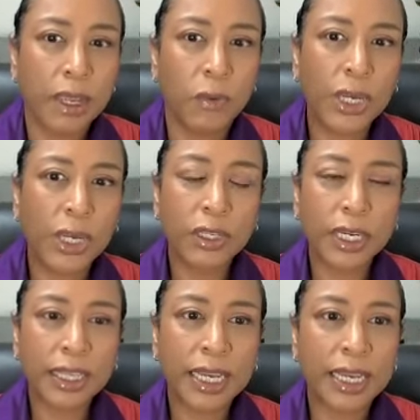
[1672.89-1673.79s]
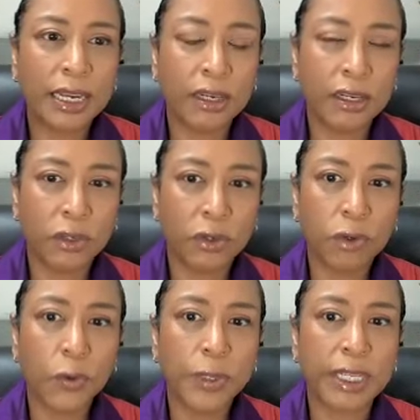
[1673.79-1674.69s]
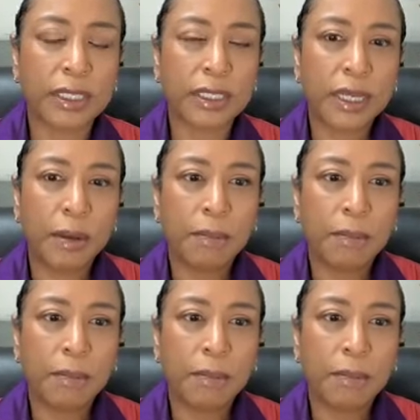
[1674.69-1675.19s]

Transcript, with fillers: We look at that incongruence,